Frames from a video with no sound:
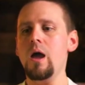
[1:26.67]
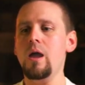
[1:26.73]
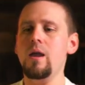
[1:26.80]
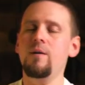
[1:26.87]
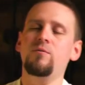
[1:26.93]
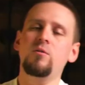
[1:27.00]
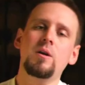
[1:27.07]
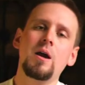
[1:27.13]

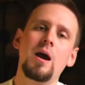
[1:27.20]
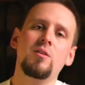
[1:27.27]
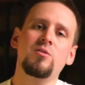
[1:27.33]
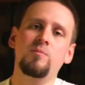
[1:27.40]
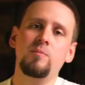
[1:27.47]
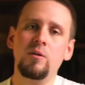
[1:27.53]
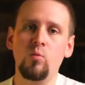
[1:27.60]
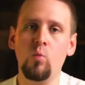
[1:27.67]
If you guys
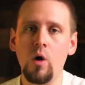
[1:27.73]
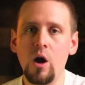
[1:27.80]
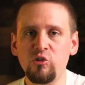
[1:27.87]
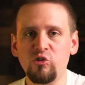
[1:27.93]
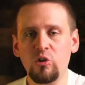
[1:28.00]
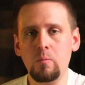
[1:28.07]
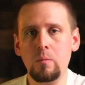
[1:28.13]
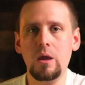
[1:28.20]
have been
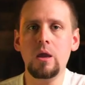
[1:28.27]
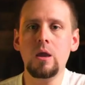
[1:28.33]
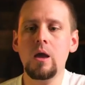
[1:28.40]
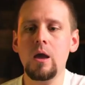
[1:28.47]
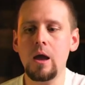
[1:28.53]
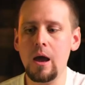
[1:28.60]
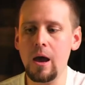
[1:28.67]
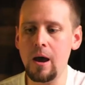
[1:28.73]
watching me
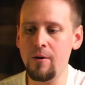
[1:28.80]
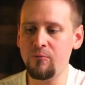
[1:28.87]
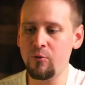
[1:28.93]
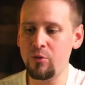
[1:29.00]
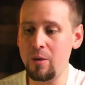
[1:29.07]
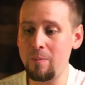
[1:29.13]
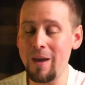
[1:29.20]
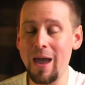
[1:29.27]
uh, for
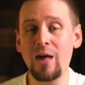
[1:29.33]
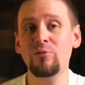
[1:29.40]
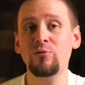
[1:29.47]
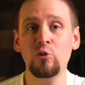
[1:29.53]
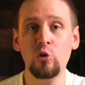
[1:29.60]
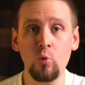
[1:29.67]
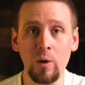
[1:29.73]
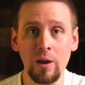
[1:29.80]
the past
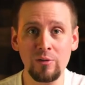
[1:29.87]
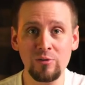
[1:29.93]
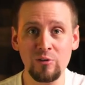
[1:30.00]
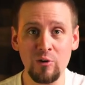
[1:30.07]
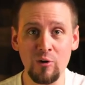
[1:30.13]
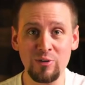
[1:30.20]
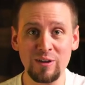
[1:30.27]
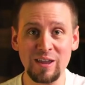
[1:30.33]
few weeks, you
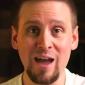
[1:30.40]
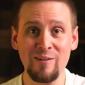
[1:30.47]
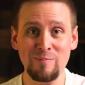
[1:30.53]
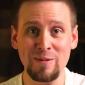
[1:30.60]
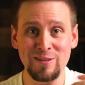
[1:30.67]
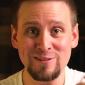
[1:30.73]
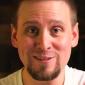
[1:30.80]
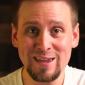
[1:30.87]
know that I've
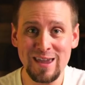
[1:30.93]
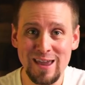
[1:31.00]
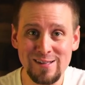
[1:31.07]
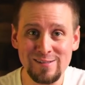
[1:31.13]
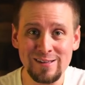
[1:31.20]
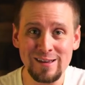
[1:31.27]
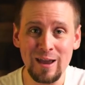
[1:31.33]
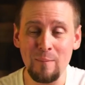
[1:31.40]
been
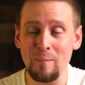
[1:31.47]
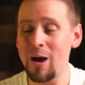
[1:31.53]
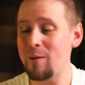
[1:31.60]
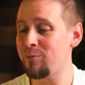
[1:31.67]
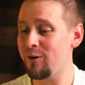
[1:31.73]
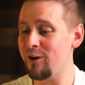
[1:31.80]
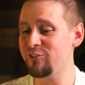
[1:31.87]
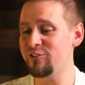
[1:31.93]
teasing my
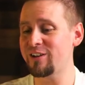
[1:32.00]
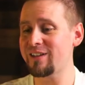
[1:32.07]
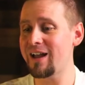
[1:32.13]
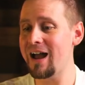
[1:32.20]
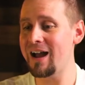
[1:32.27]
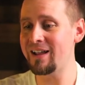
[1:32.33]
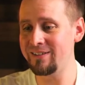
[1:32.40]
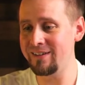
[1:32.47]
project
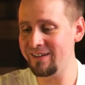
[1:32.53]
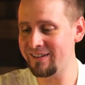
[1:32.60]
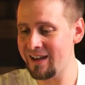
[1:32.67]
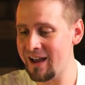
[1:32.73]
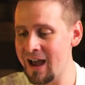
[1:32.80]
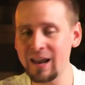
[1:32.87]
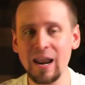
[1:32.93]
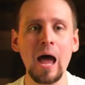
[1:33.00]
Idea
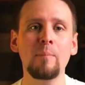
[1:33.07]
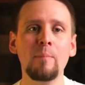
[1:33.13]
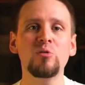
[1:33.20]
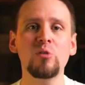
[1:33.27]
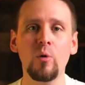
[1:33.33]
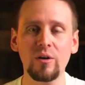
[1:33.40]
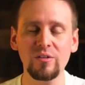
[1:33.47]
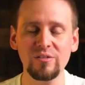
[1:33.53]
Guide. I'm
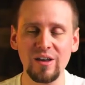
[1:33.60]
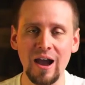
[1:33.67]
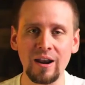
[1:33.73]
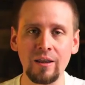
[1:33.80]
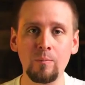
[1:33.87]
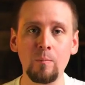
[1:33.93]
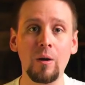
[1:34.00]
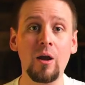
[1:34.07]
so
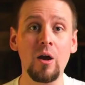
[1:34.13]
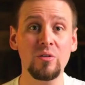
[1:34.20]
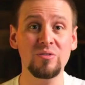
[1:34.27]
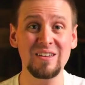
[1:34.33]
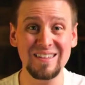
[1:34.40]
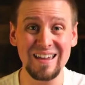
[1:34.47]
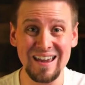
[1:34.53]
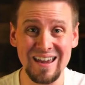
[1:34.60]
excited because
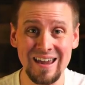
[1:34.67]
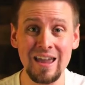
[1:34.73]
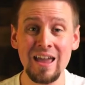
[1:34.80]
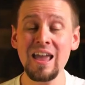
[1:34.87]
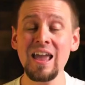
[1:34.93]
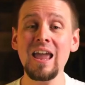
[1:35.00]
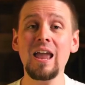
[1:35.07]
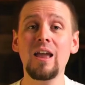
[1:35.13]
today
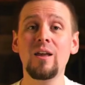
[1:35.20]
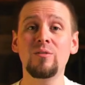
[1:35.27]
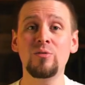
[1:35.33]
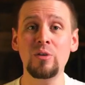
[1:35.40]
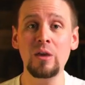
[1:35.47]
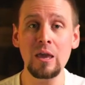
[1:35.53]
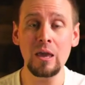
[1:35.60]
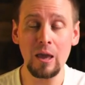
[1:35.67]
is
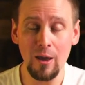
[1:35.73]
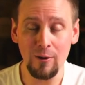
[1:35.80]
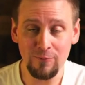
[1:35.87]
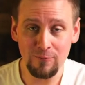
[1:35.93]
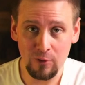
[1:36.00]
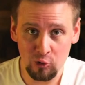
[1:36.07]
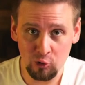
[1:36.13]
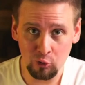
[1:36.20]
the
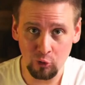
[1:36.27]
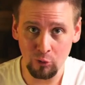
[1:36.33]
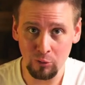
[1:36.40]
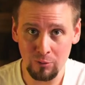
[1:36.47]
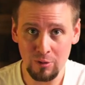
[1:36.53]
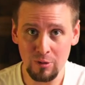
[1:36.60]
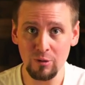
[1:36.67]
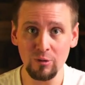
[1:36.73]
official
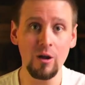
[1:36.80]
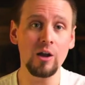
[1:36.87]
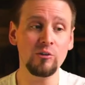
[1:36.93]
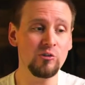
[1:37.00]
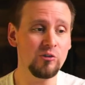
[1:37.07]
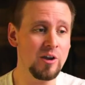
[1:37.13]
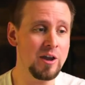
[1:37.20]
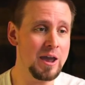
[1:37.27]

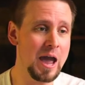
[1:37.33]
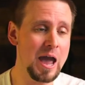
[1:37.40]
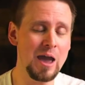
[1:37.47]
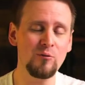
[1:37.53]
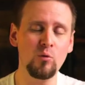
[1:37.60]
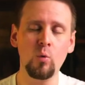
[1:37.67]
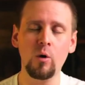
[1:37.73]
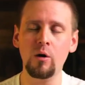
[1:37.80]
launch day. I
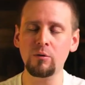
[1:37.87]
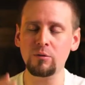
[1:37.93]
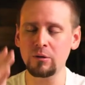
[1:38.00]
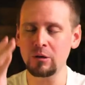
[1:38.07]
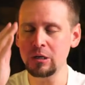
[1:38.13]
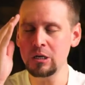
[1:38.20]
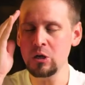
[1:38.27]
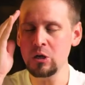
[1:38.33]
have worked
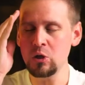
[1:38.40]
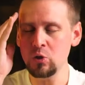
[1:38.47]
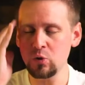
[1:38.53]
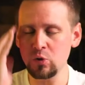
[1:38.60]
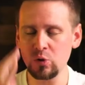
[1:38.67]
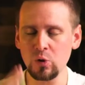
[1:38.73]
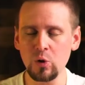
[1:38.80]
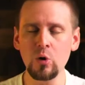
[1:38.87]

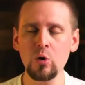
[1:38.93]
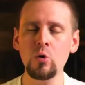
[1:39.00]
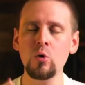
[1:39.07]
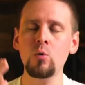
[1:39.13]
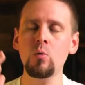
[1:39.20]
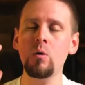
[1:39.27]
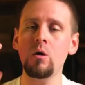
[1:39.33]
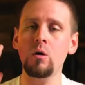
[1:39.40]

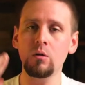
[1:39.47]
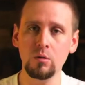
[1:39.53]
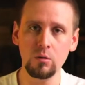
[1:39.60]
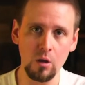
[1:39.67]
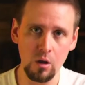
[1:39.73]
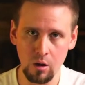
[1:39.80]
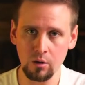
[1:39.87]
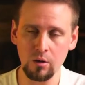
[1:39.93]
so
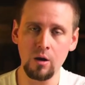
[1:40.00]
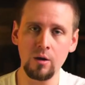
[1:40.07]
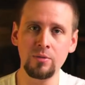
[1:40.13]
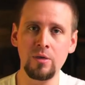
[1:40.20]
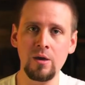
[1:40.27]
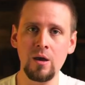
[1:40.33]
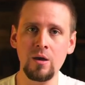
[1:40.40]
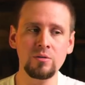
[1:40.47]
long on
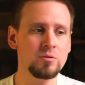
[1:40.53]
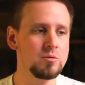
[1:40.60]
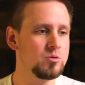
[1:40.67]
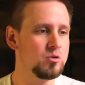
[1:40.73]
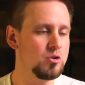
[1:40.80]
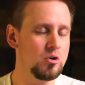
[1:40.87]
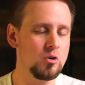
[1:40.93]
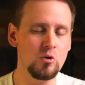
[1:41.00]
this
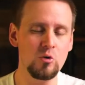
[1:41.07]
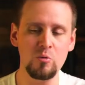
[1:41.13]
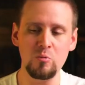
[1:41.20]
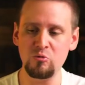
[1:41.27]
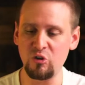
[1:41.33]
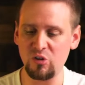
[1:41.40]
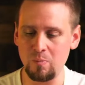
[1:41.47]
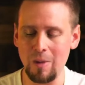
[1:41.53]
to
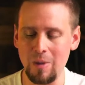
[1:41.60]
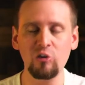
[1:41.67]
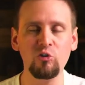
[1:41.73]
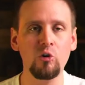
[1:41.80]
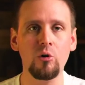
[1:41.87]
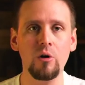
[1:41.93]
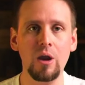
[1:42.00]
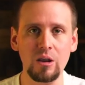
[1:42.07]
just make
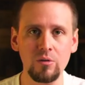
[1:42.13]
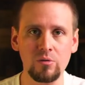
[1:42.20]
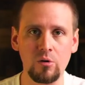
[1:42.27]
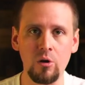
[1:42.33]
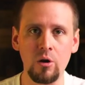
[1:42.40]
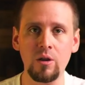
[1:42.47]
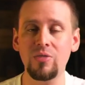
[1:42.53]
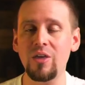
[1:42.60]
sure it is
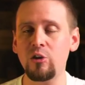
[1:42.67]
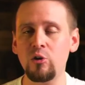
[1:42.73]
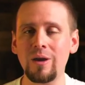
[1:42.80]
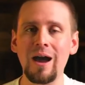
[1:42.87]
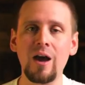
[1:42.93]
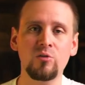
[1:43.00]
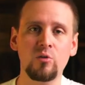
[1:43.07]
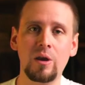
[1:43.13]
good and that you
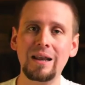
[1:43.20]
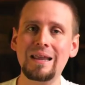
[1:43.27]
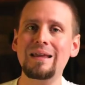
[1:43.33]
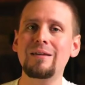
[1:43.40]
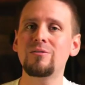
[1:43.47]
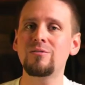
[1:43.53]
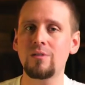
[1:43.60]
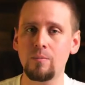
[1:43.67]
guys are getting
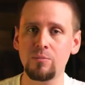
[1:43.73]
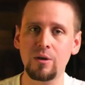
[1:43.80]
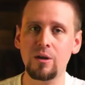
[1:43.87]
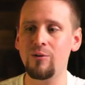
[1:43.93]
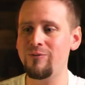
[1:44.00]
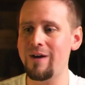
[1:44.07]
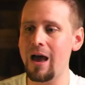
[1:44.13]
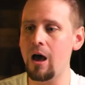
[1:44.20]
something
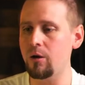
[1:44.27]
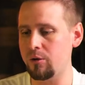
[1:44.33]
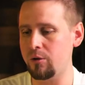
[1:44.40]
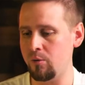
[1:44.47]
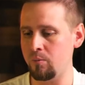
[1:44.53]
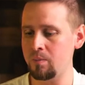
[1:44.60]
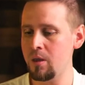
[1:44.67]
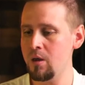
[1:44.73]
of value.